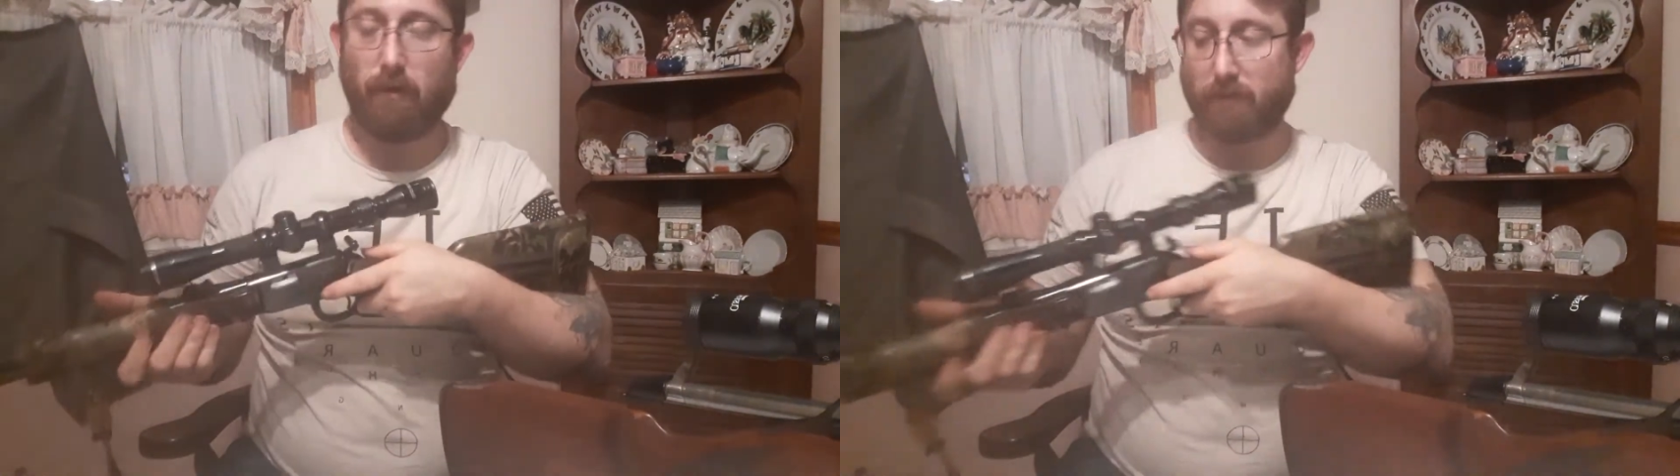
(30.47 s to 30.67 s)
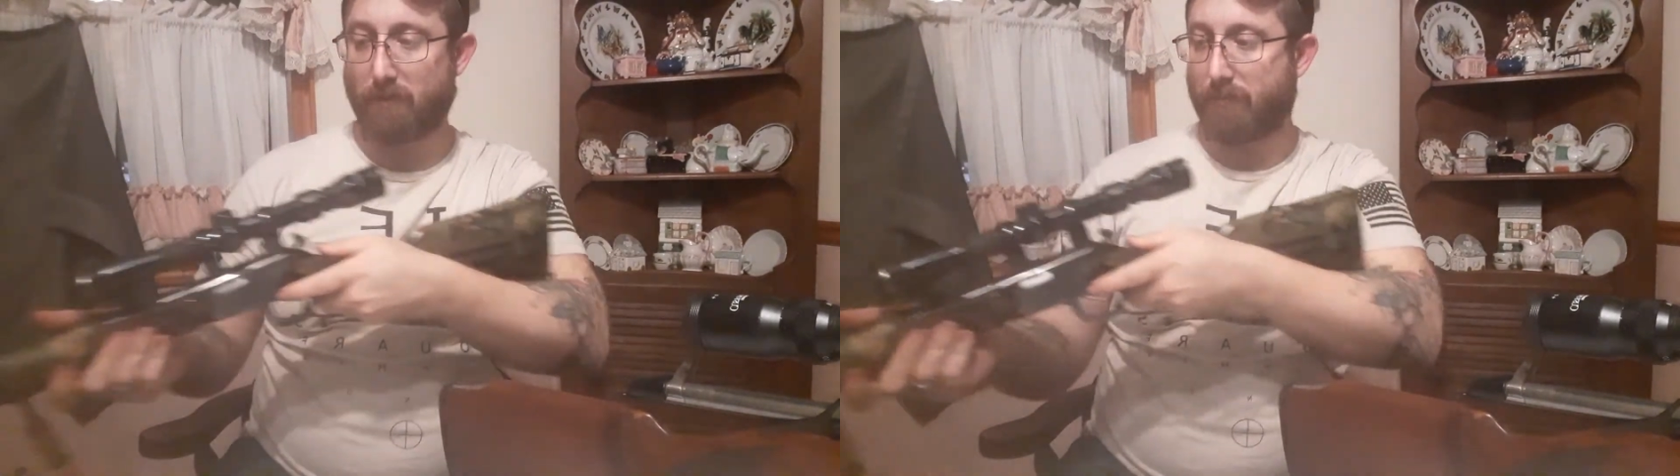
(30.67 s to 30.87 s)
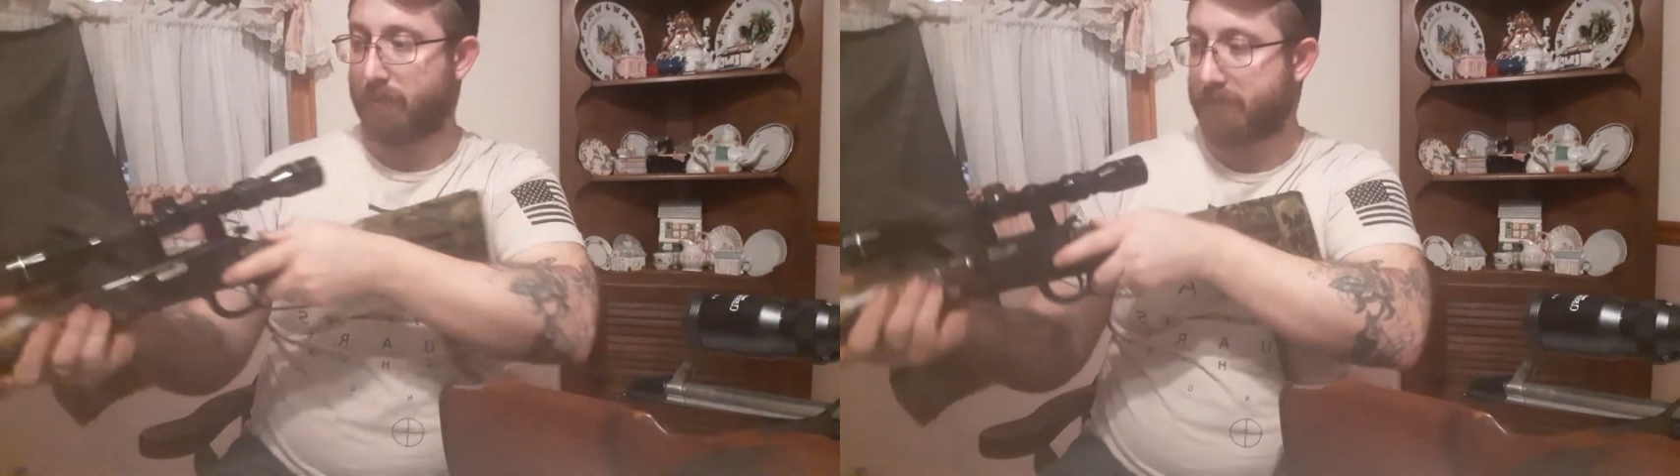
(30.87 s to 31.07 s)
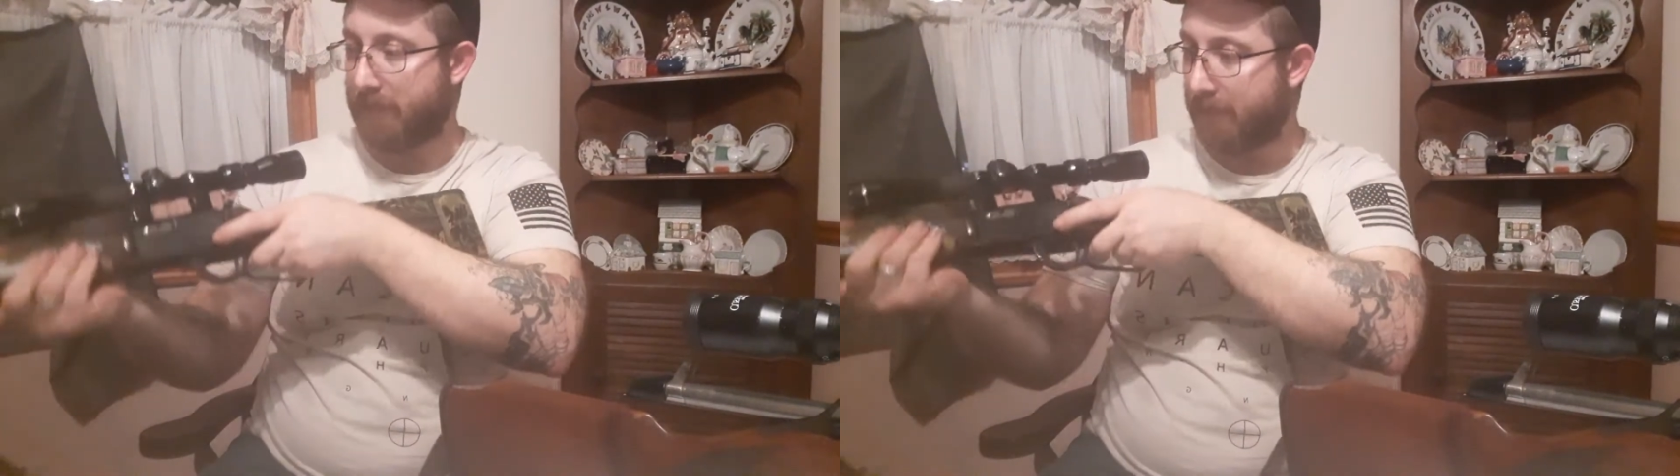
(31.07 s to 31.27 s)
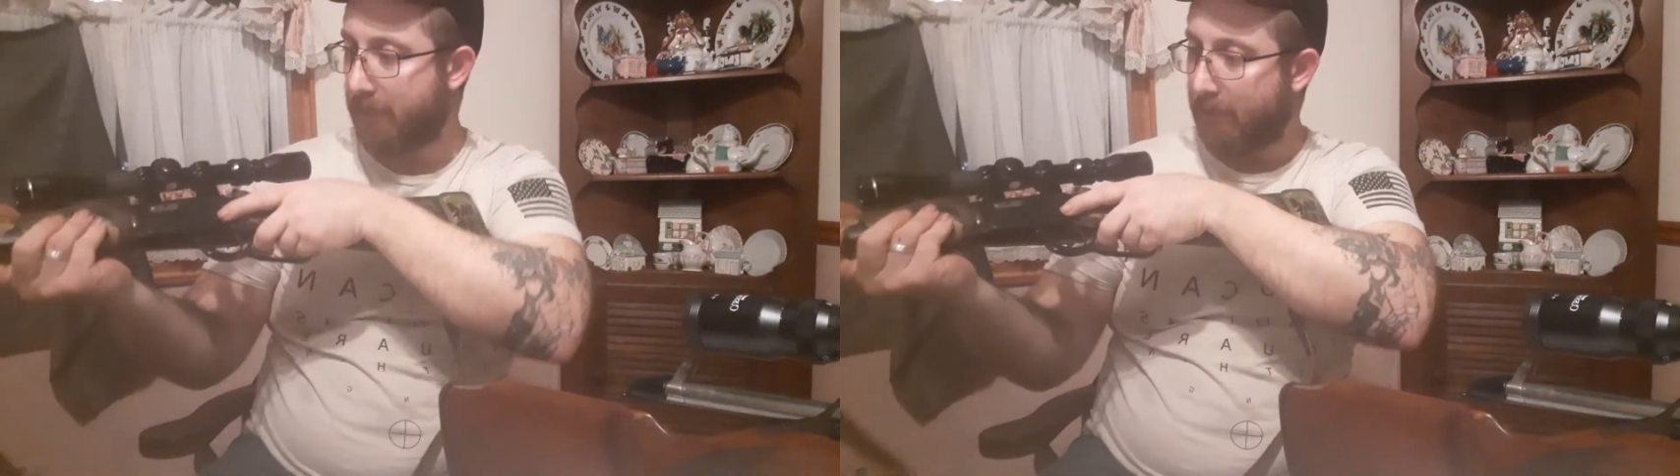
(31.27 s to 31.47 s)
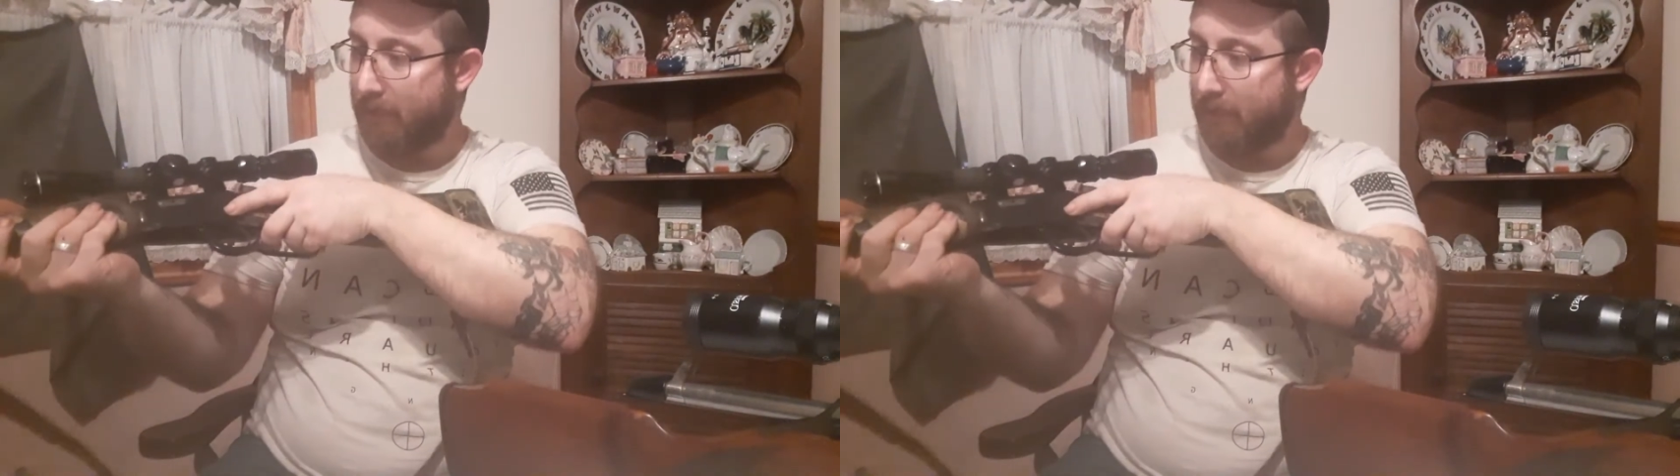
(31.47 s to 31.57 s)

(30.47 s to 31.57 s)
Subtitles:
Some people say it.